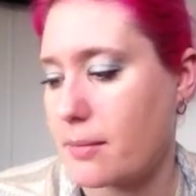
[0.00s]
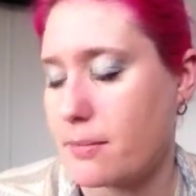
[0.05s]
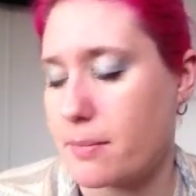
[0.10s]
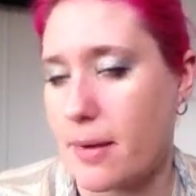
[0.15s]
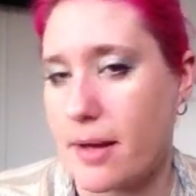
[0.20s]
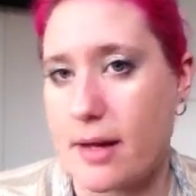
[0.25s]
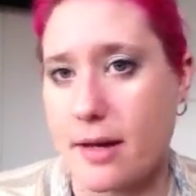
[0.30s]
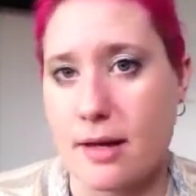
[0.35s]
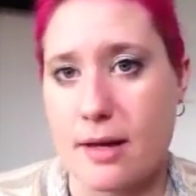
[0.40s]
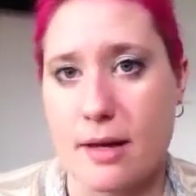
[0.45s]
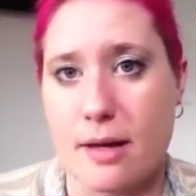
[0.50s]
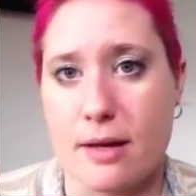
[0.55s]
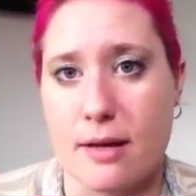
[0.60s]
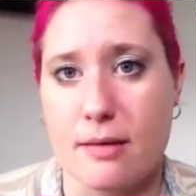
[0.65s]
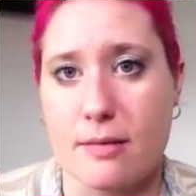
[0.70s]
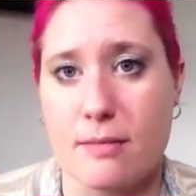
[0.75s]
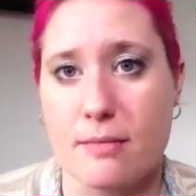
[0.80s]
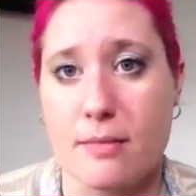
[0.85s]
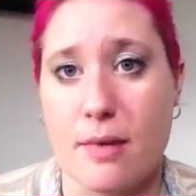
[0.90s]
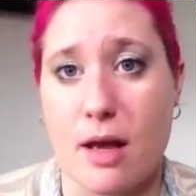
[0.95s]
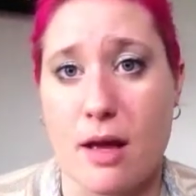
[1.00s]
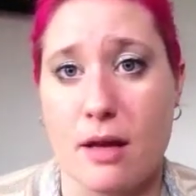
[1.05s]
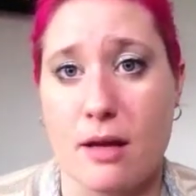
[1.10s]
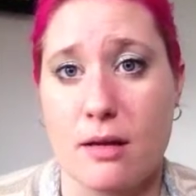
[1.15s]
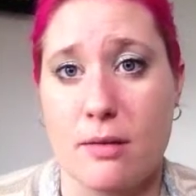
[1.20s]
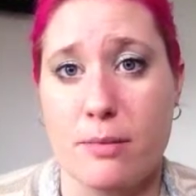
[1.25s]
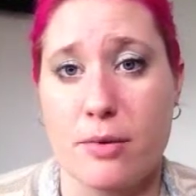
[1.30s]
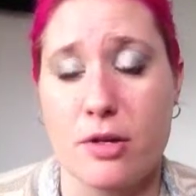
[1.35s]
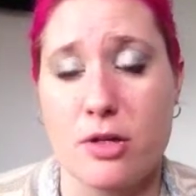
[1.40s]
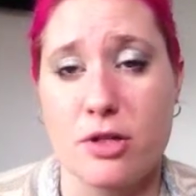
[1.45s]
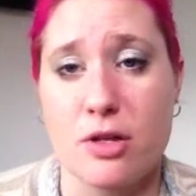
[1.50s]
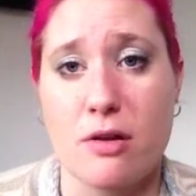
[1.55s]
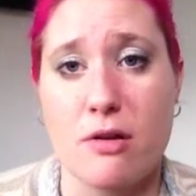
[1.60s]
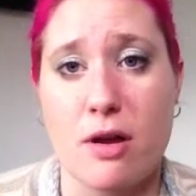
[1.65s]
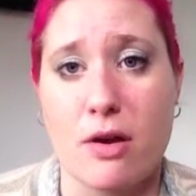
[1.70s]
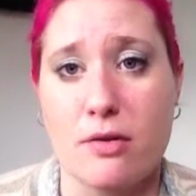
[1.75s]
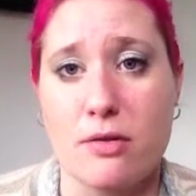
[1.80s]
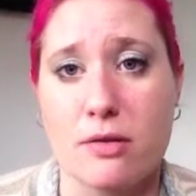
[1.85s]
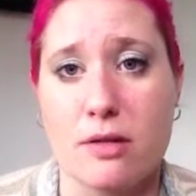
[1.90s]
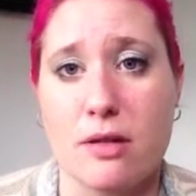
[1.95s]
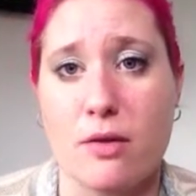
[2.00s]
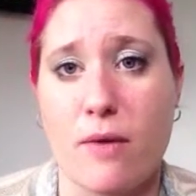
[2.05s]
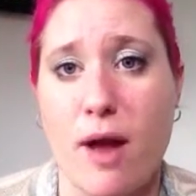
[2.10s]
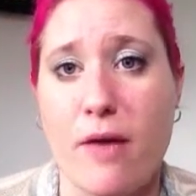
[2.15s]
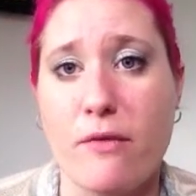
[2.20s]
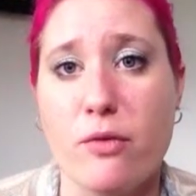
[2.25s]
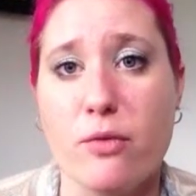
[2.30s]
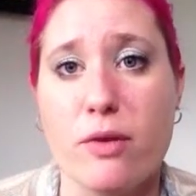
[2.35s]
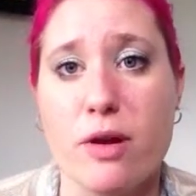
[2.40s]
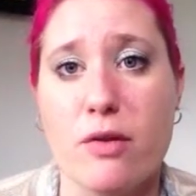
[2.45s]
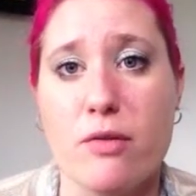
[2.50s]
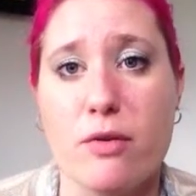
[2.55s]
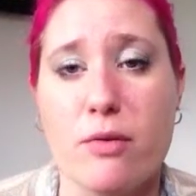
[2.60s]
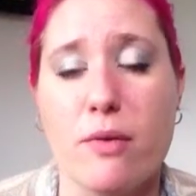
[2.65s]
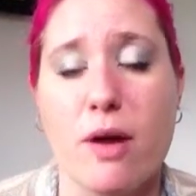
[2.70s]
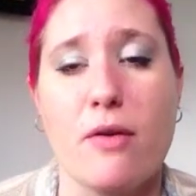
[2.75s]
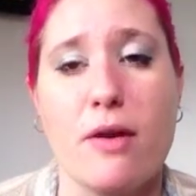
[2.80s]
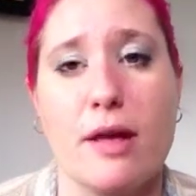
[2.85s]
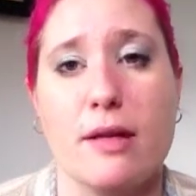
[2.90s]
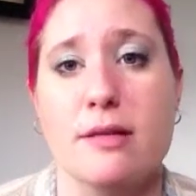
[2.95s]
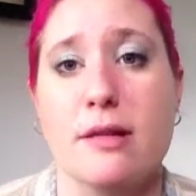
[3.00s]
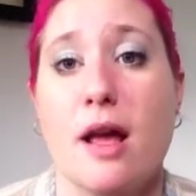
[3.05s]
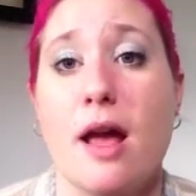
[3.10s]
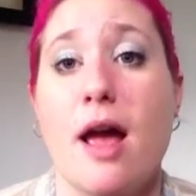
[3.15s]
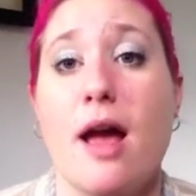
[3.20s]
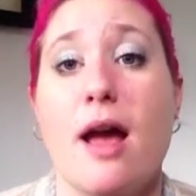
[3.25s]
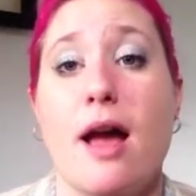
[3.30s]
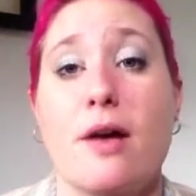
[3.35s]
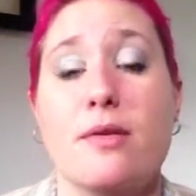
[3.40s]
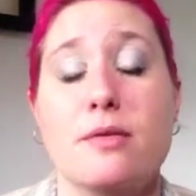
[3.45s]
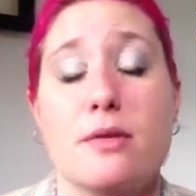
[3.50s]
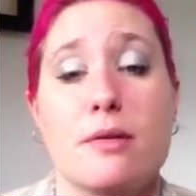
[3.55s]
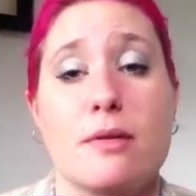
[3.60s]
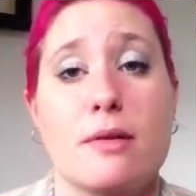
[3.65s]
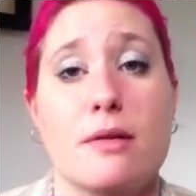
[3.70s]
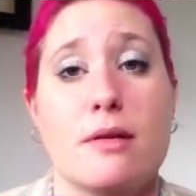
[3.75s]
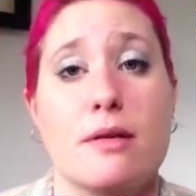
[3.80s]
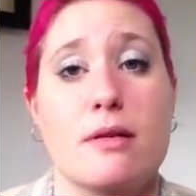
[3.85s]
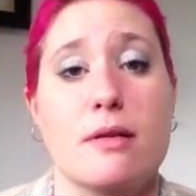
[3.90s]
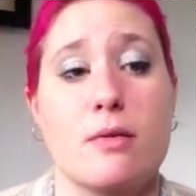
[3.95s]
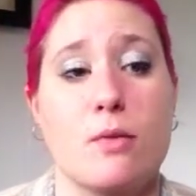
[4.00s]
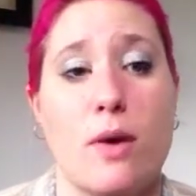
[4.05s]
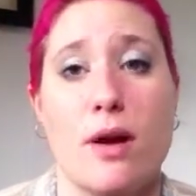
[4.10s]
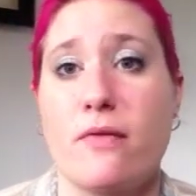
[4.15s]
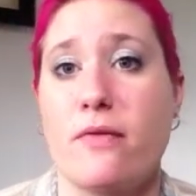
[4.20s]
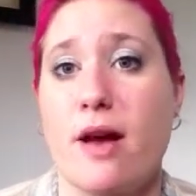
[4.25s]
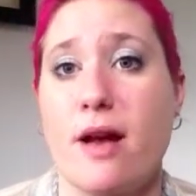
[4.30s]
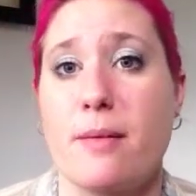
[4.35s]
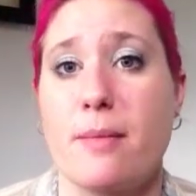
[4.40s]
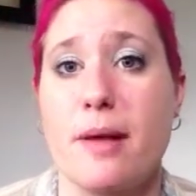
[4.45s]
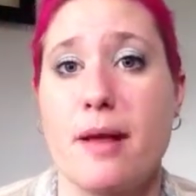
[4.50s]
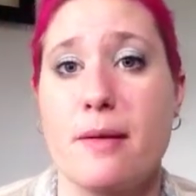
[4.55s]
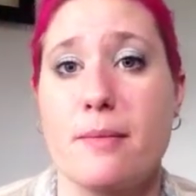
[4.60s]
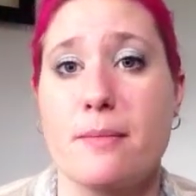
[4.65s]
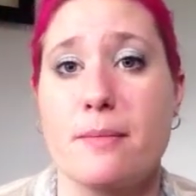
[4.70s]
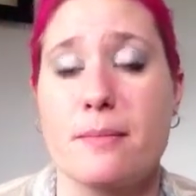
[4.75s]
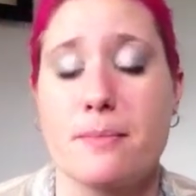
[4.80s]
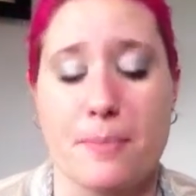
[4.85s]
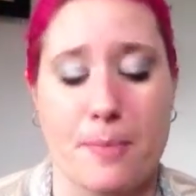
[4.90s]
But I'll put show notes in the Ravelry group. Oh yes, where to find me.